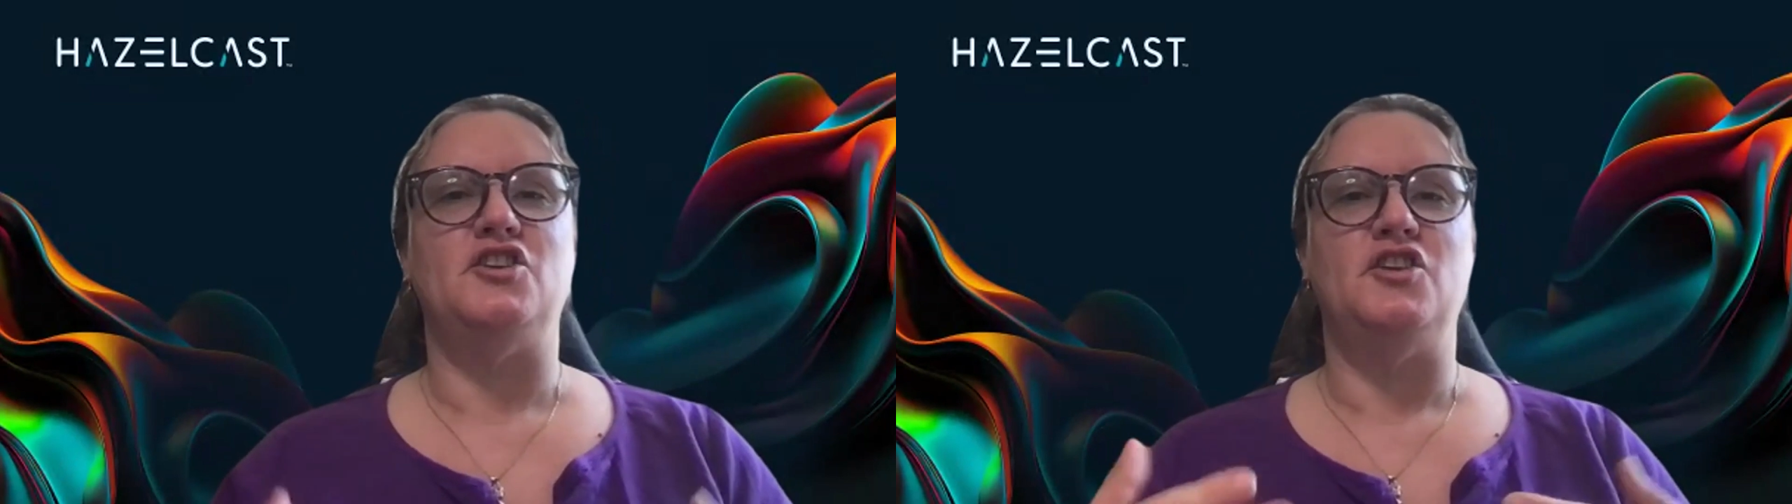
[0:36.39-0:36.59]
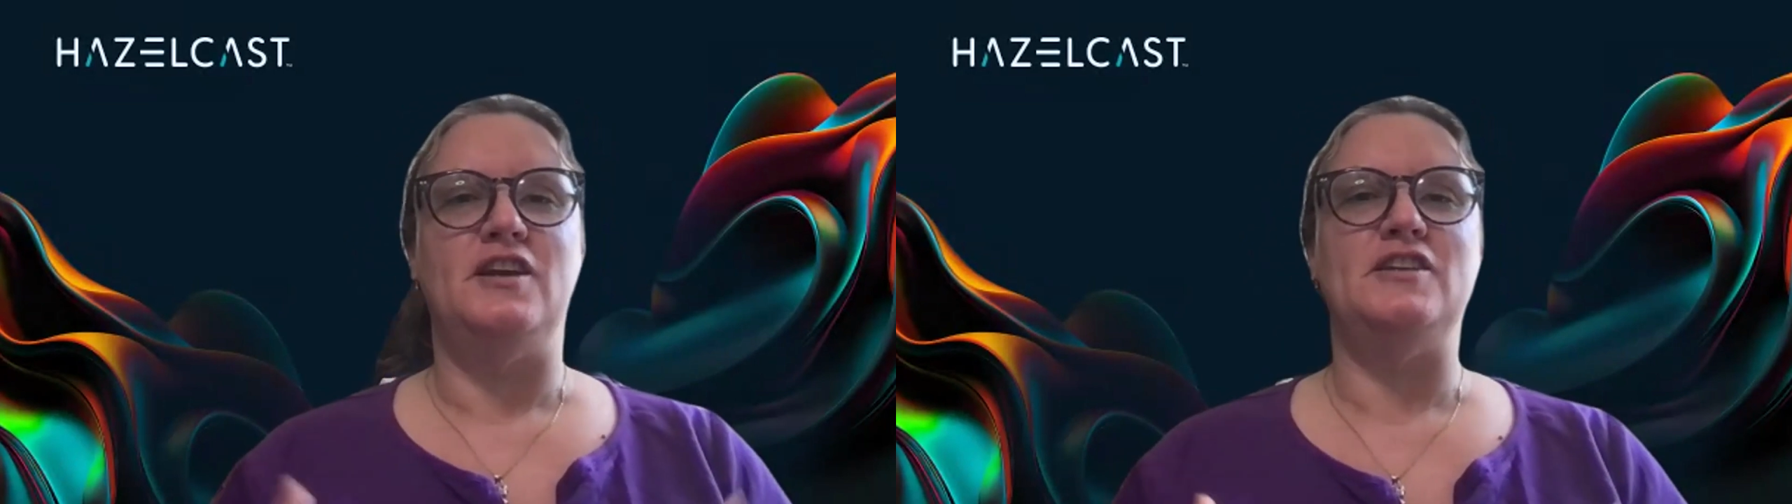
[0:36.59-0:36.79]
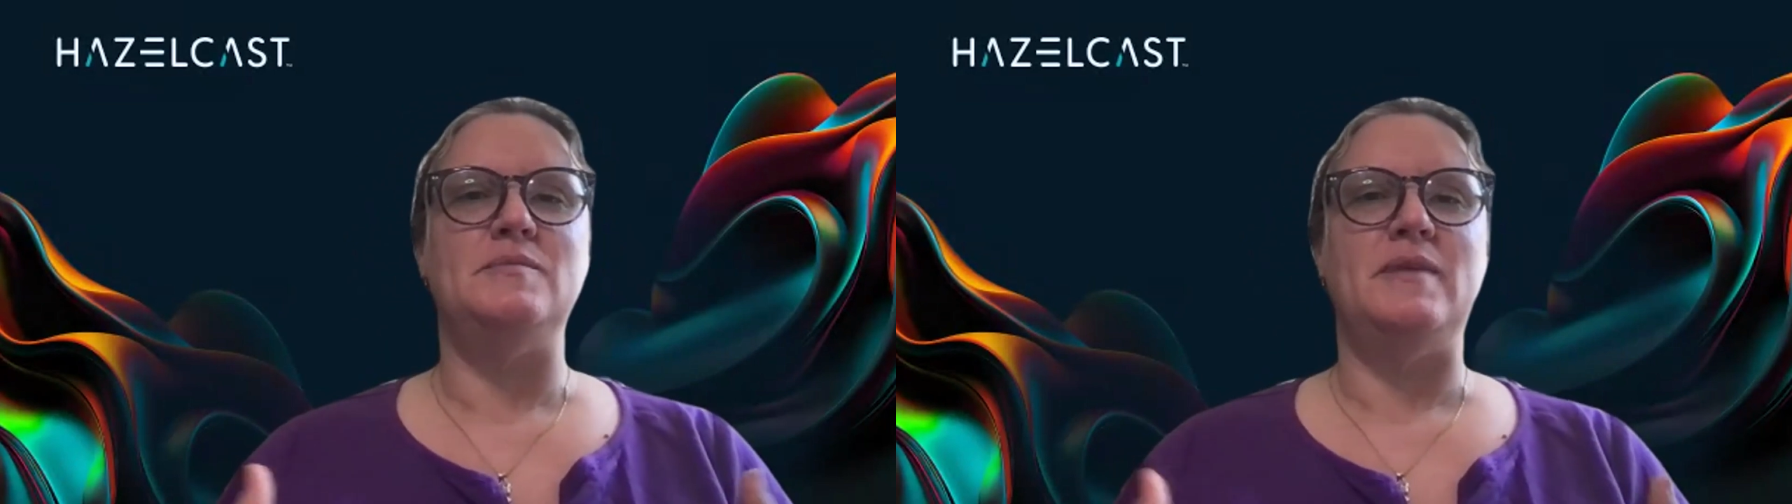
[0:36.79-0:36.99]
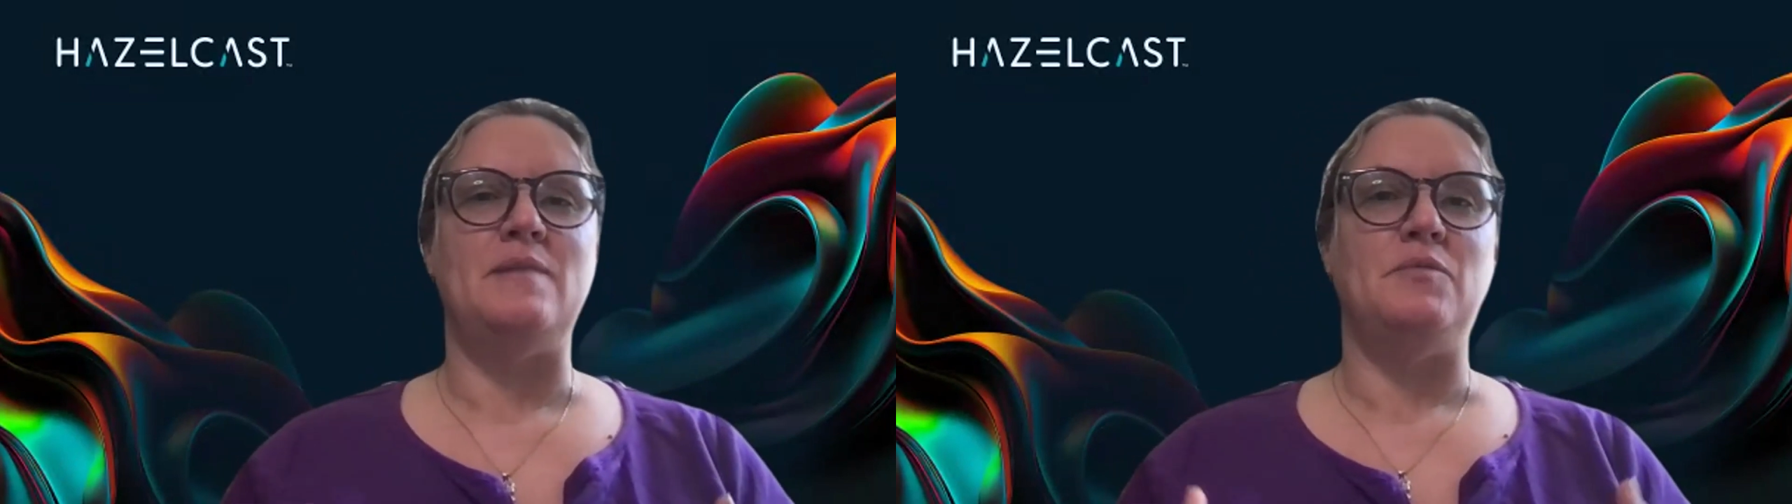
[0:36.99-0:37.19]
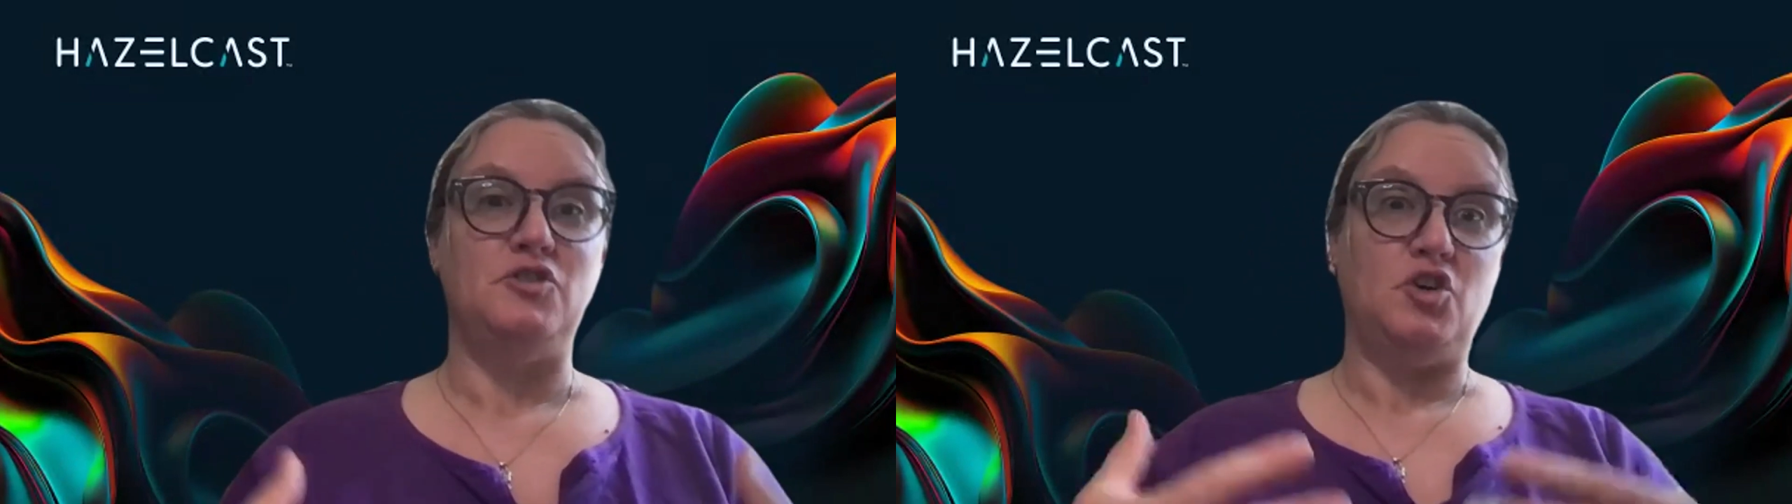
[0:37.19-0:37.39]
you need to be
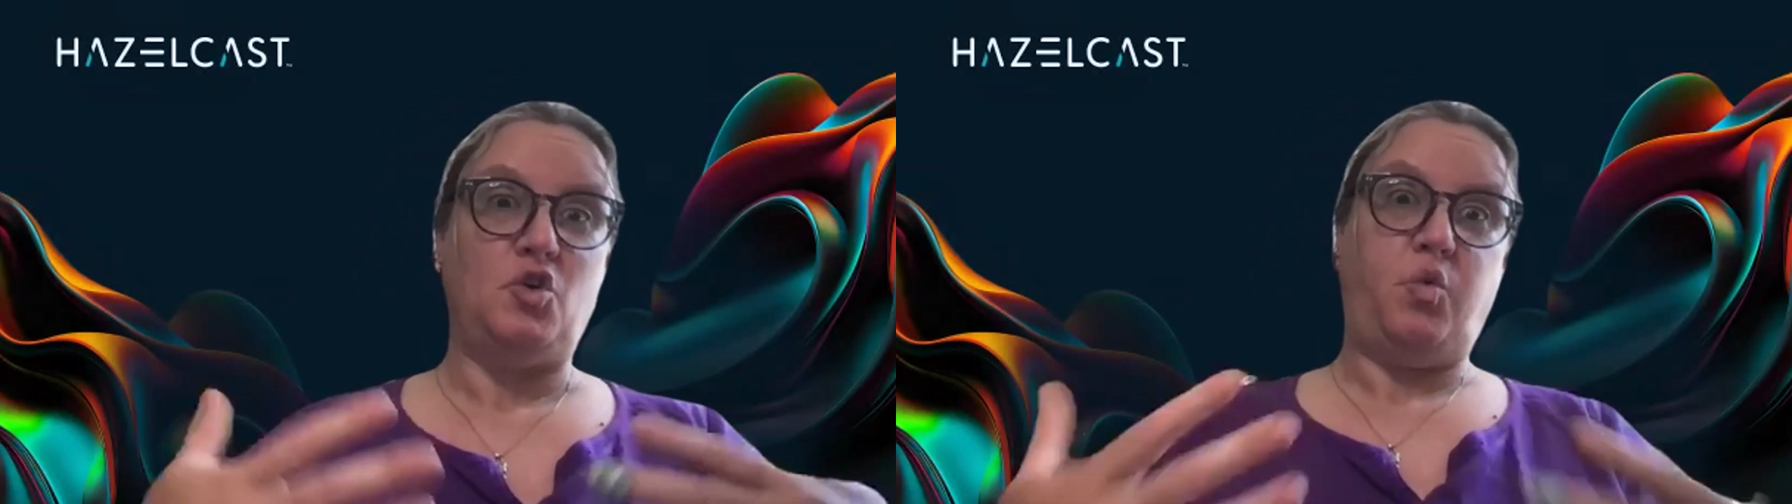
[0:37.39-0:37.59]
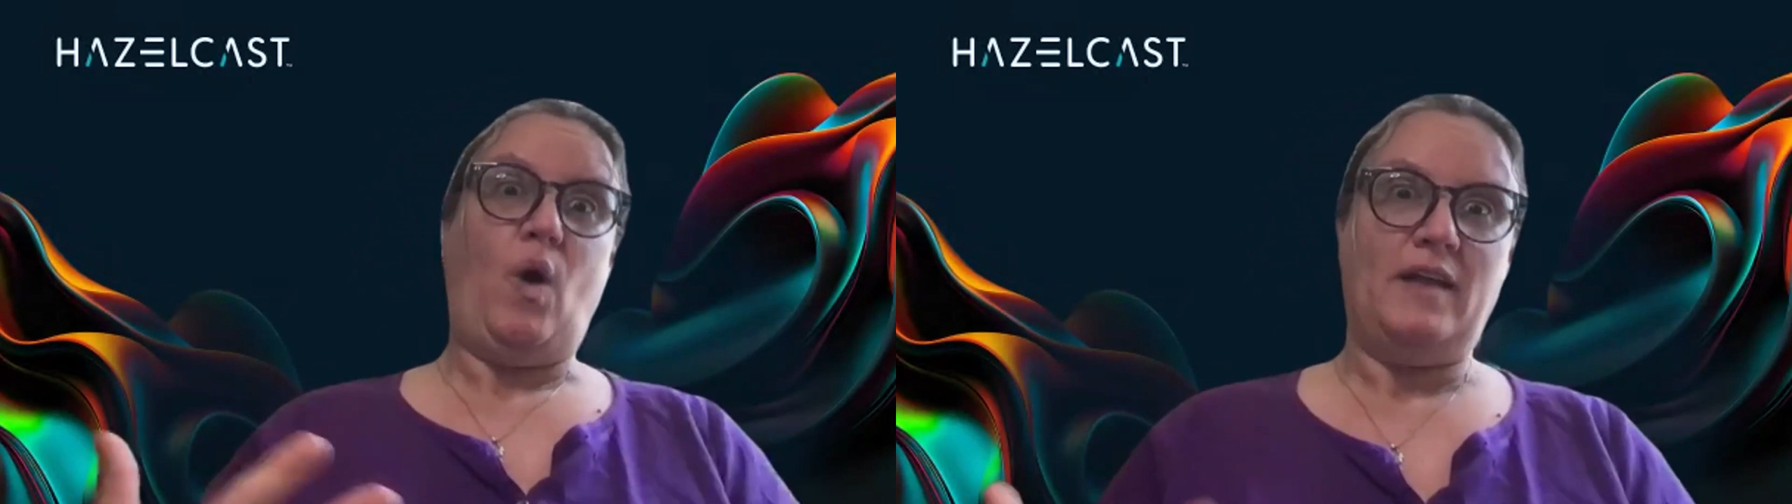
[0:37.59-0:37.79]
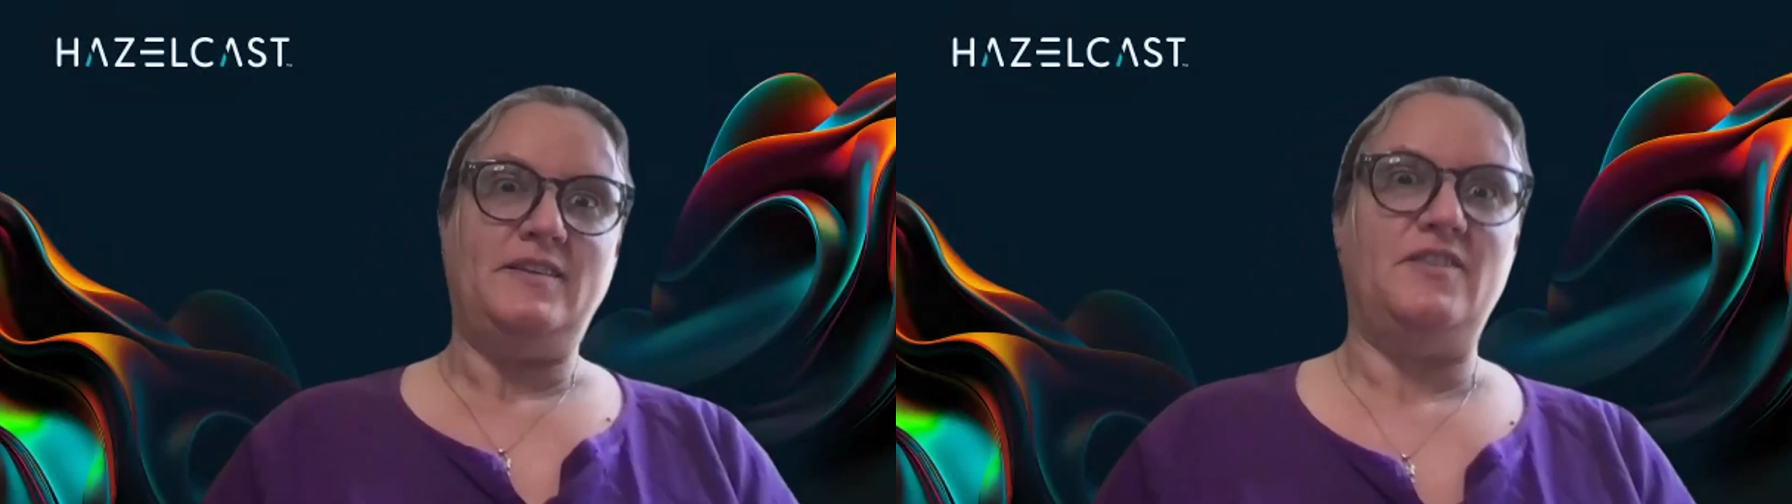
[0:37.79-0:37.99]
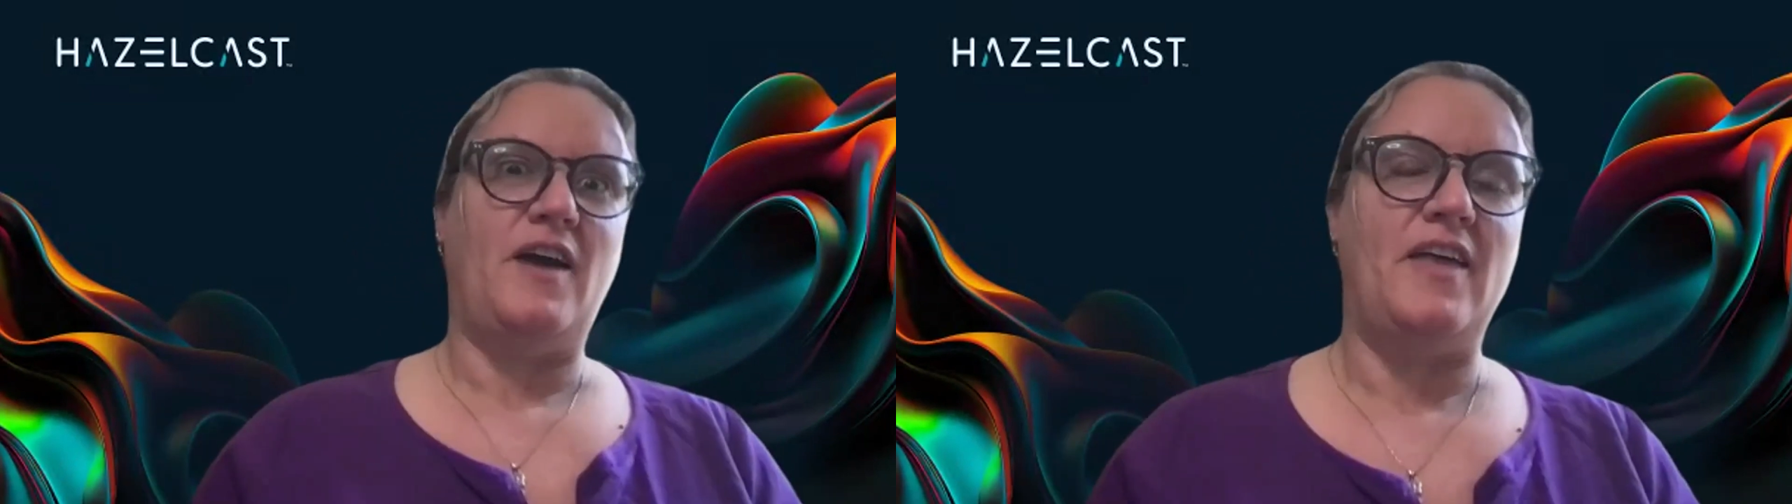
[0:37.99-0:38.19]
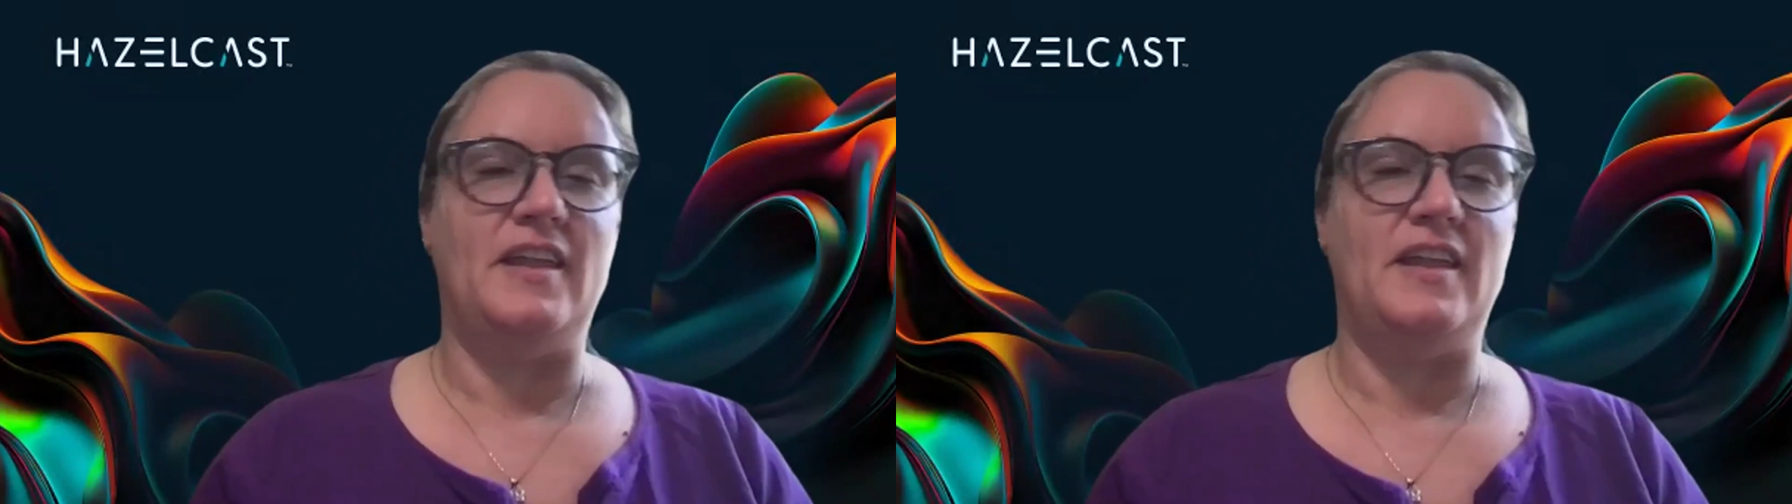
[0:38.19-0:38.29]
able to quantify